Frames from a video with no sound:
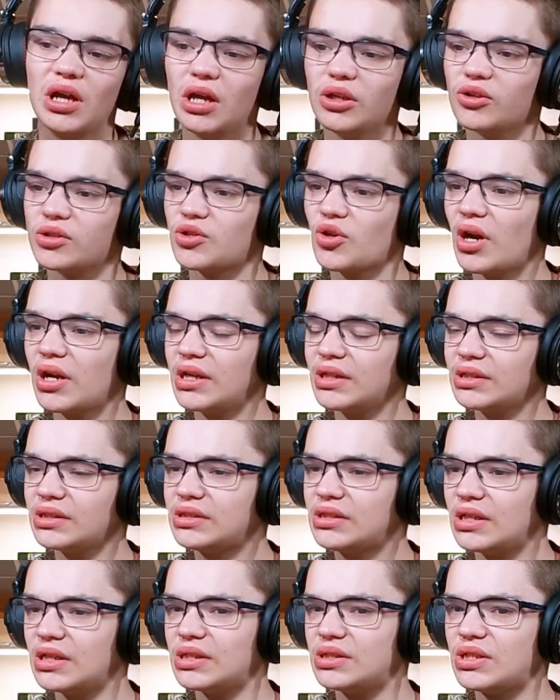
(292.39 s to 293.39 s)
Just go ahead and
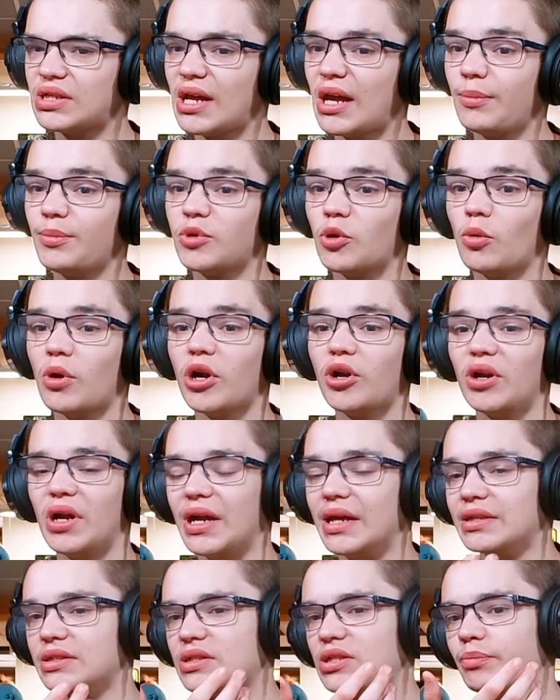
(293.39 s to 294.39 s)
set up to where
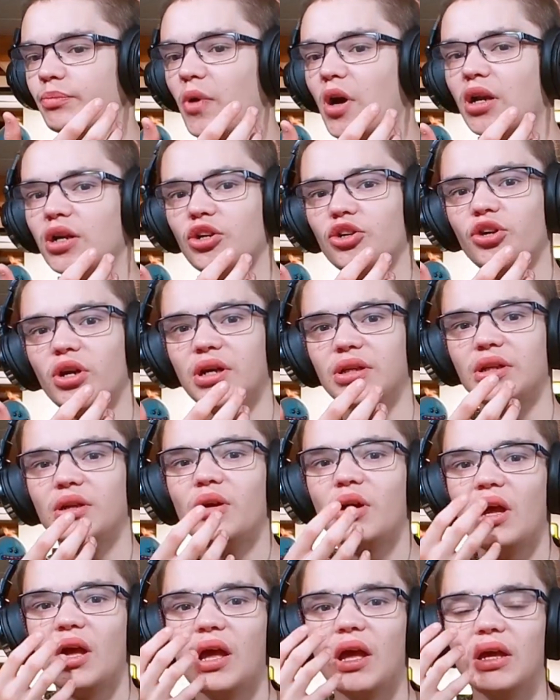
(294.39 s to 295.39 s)
it's monitoring
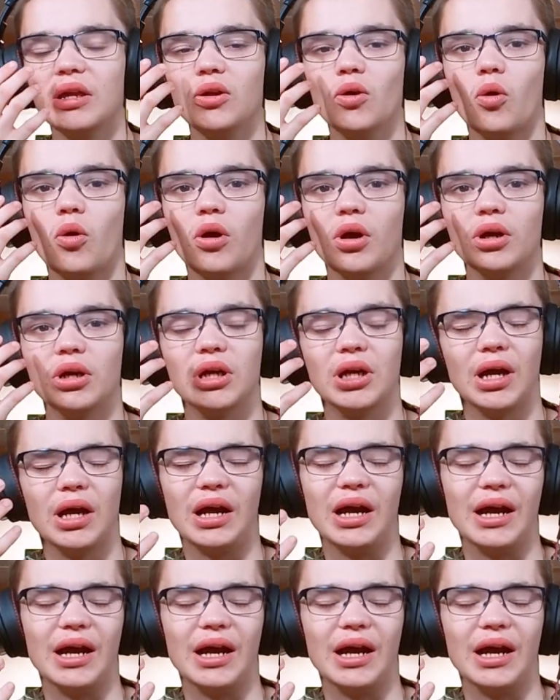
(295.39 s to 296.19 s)
your